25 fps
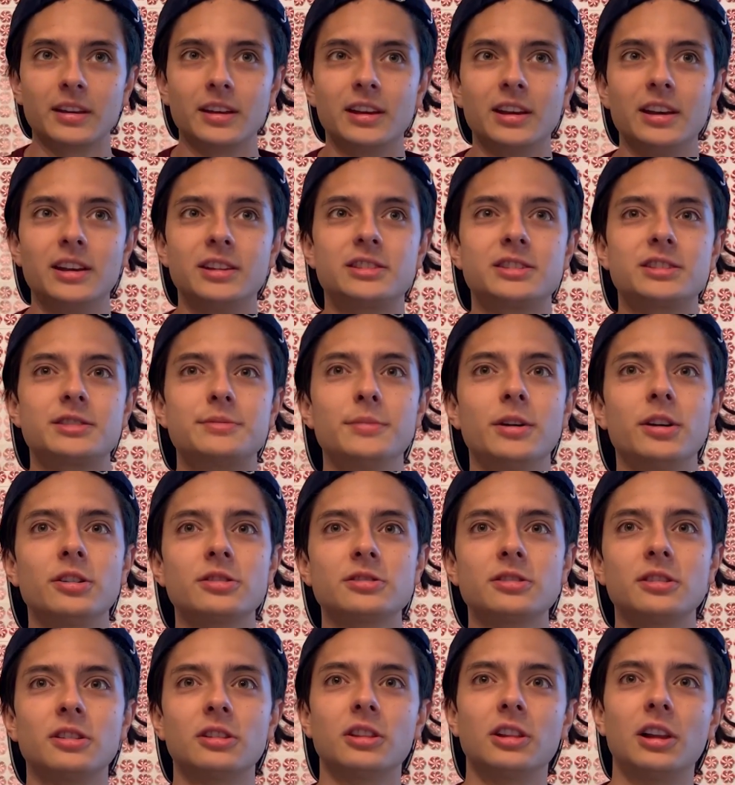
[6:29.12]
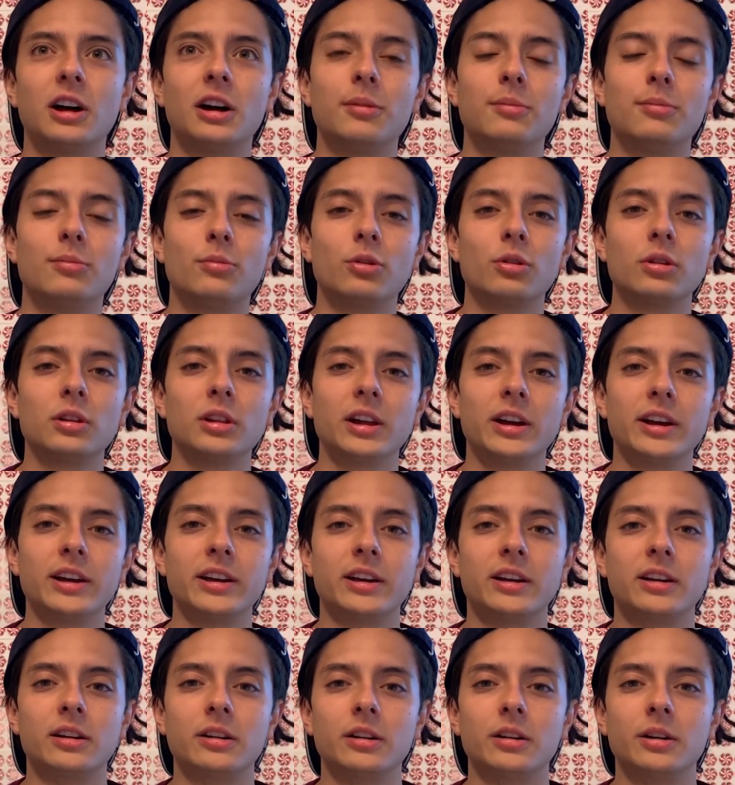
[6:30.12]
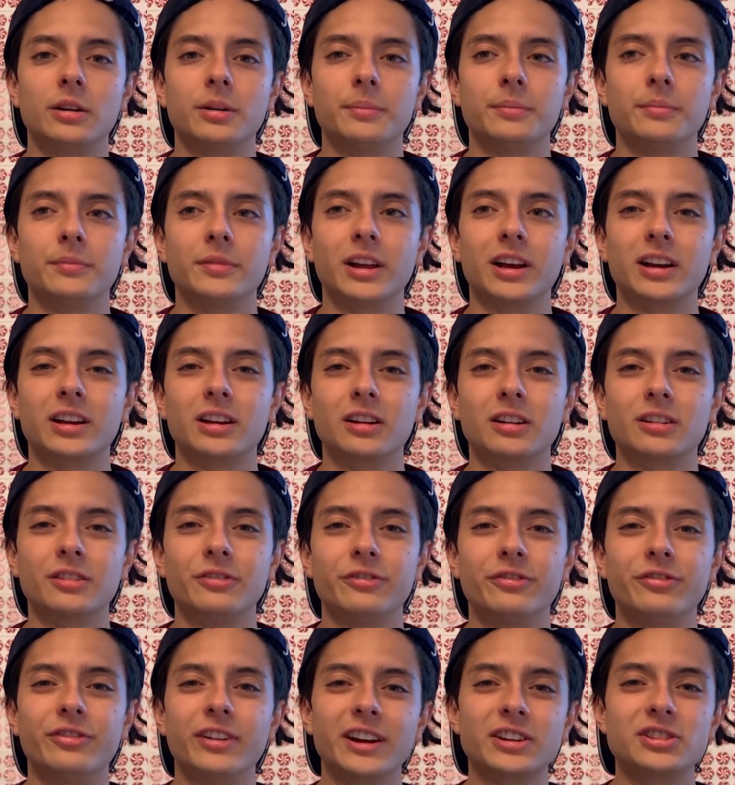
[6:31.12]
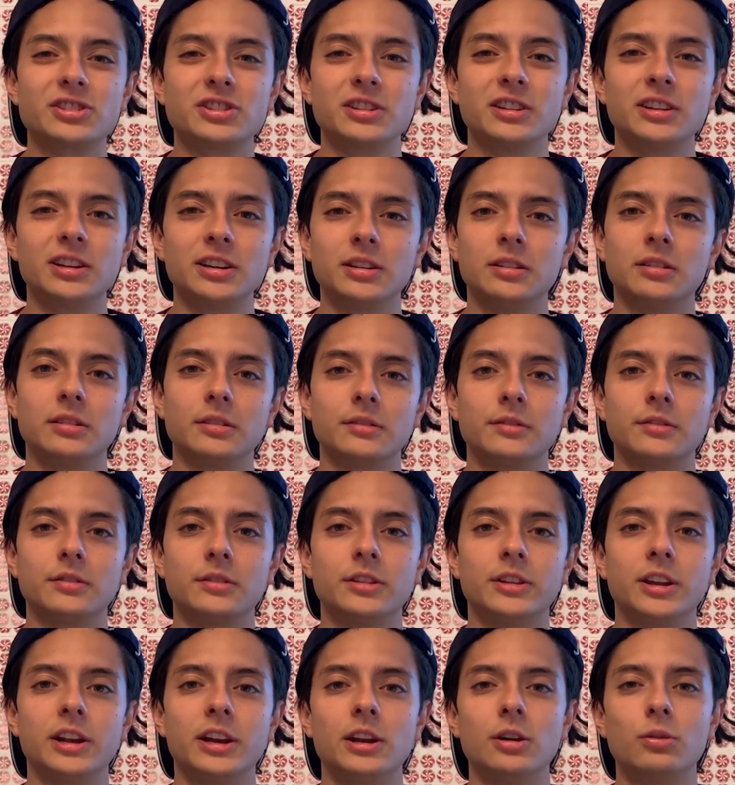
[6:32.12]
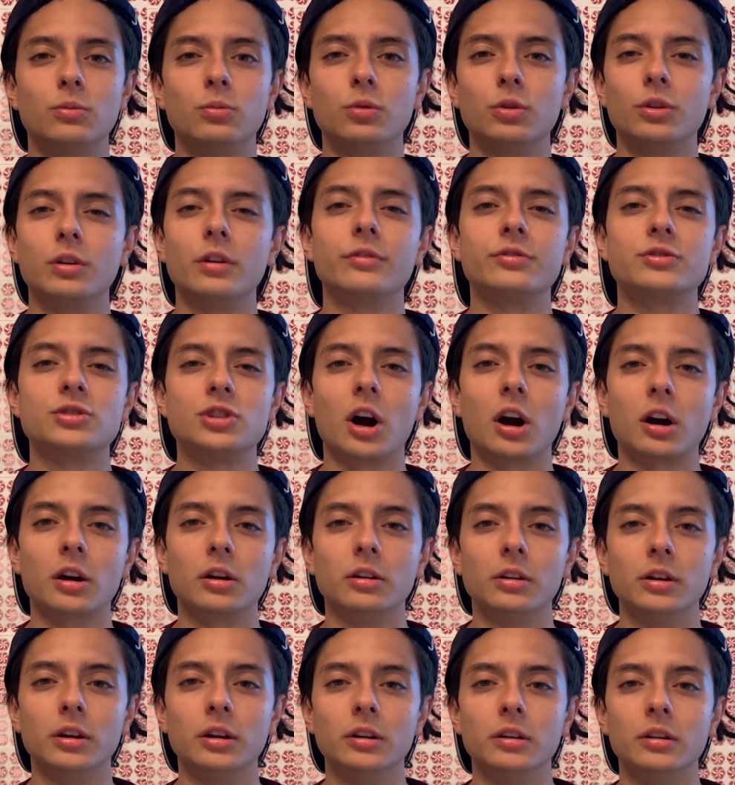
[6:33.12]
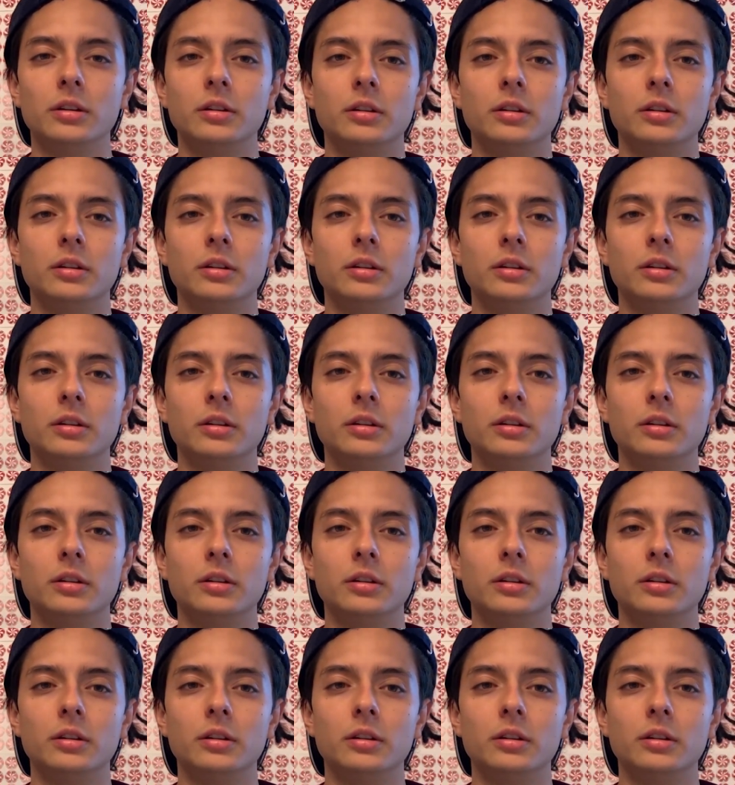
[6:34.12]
It smells a lot more like a confectionate than it would of chocolate.